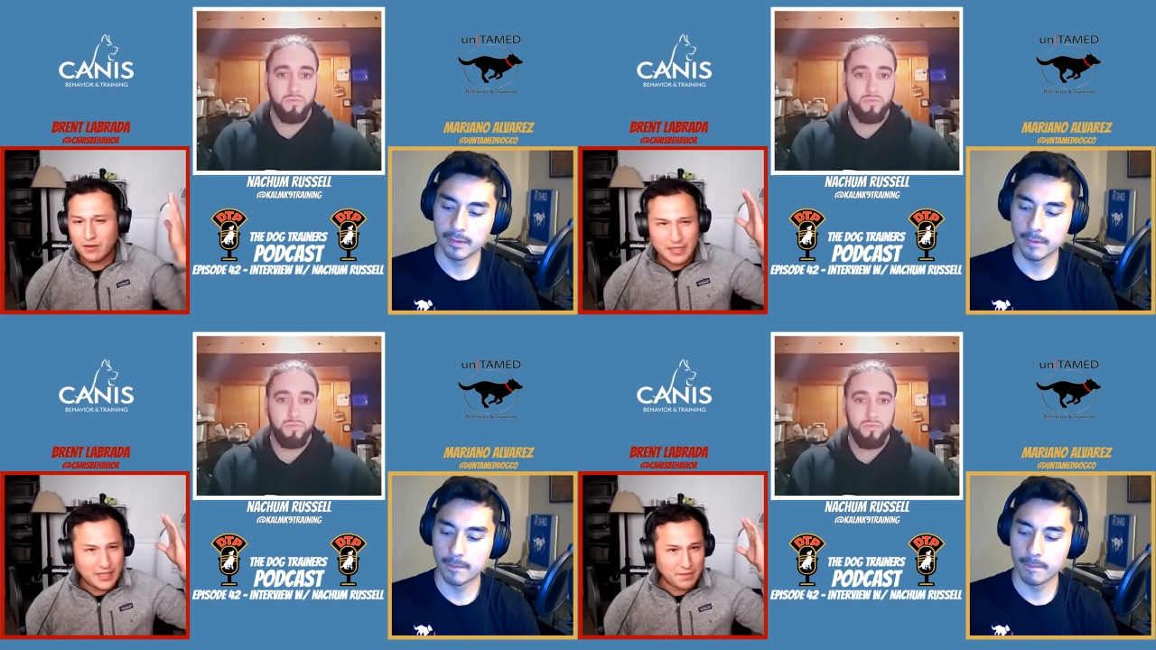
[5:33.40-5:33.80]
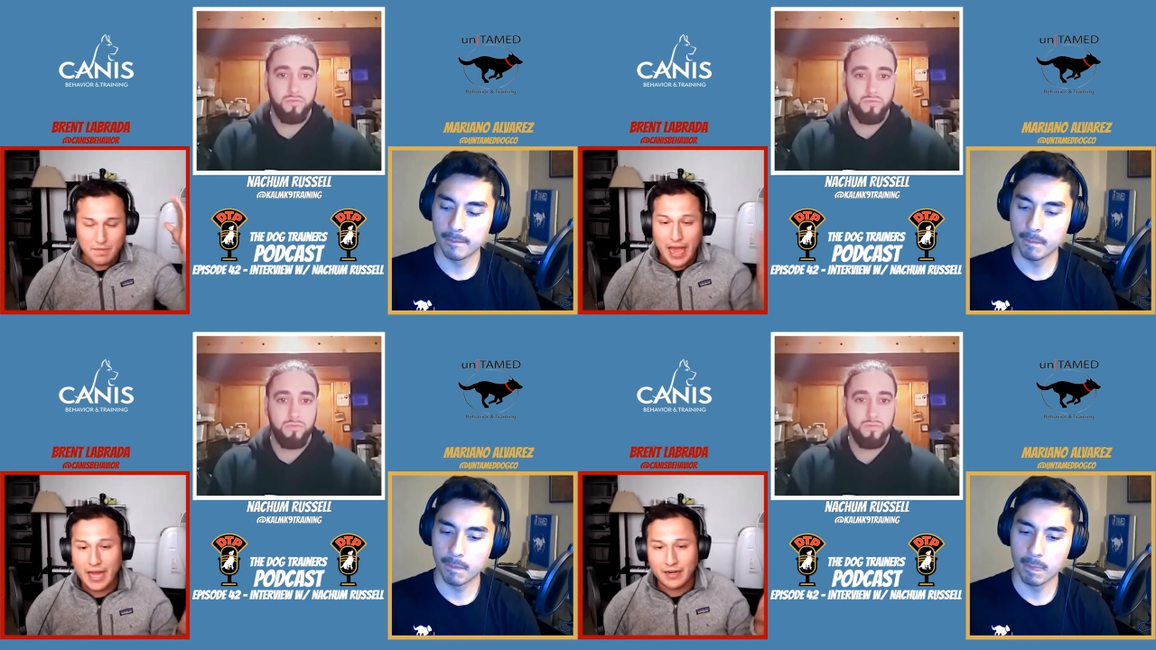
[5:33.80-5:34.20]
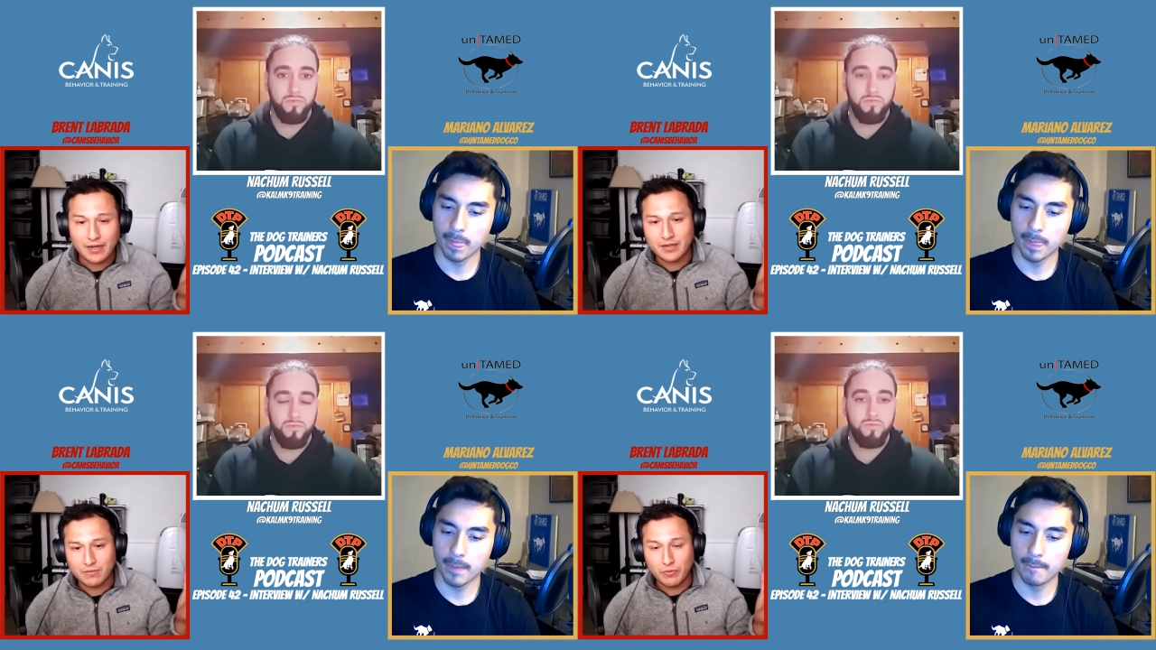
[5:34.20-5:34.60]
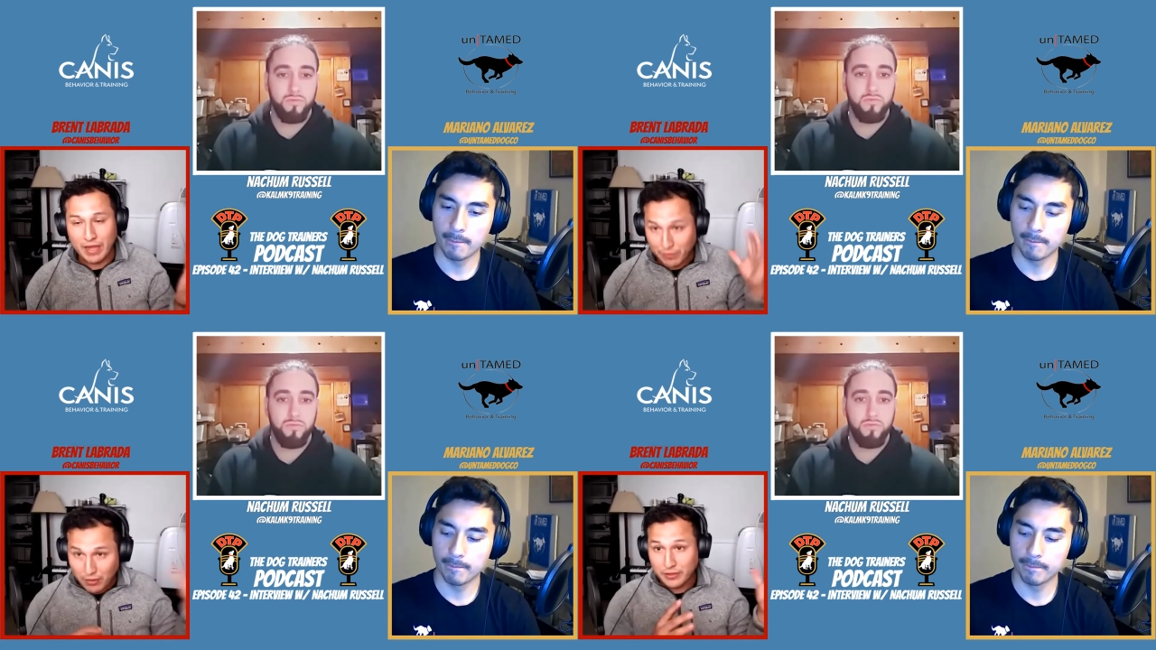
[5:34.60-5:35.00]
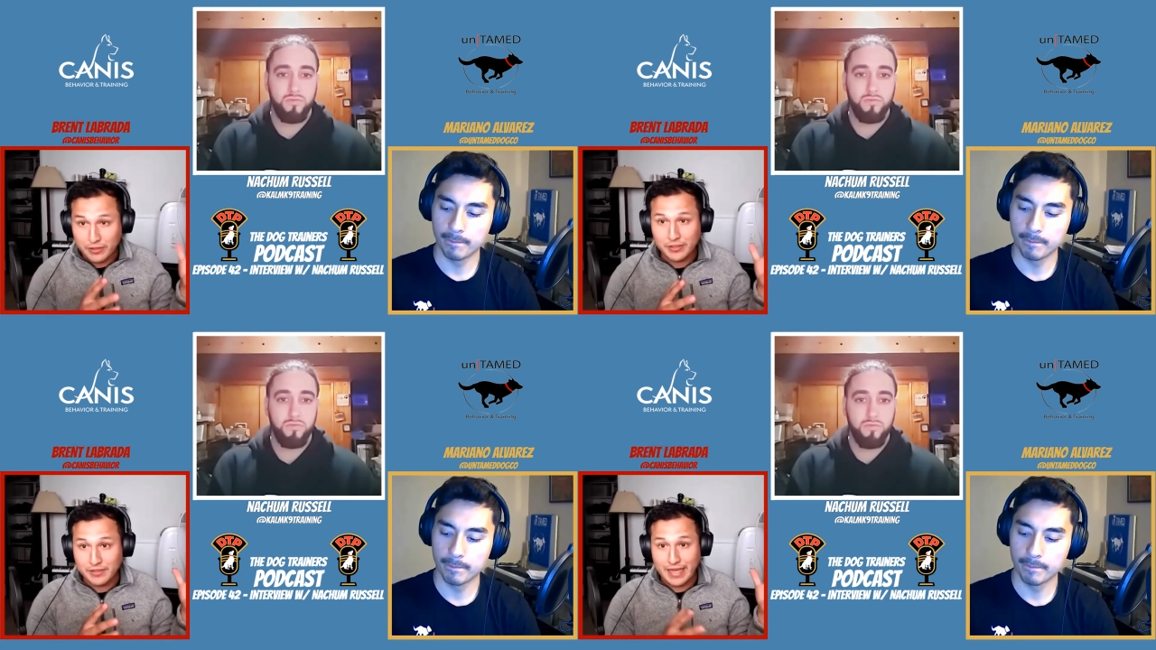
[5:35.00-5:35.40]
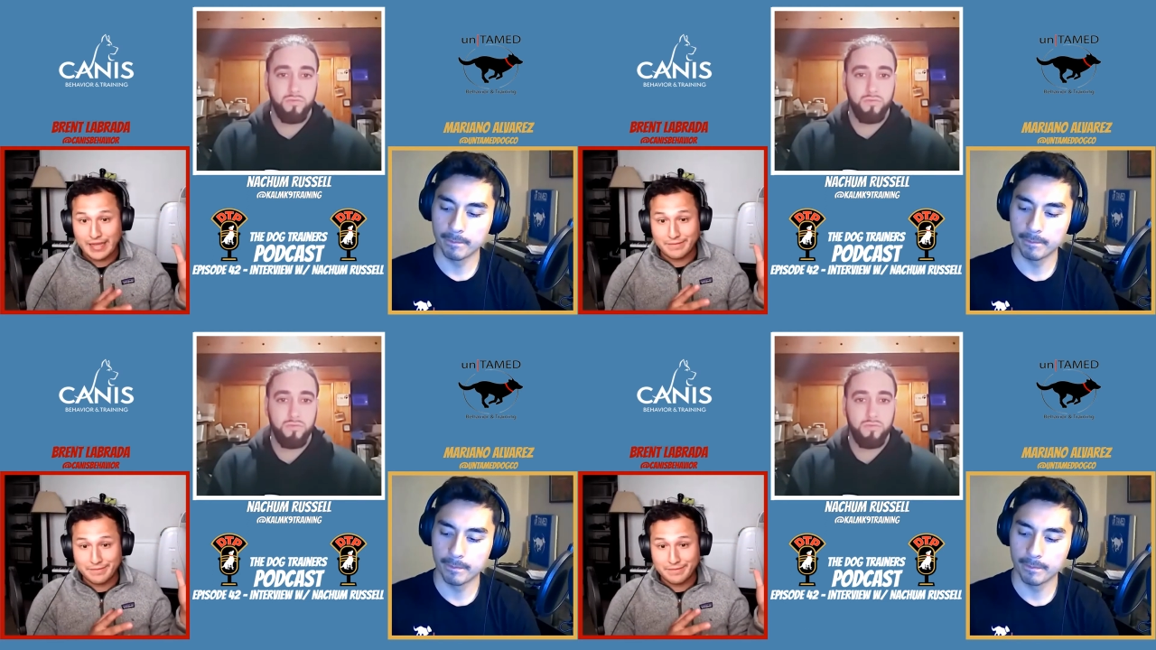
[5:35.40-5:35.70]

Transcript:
Speaker 1: it doesn't matter we have cultures that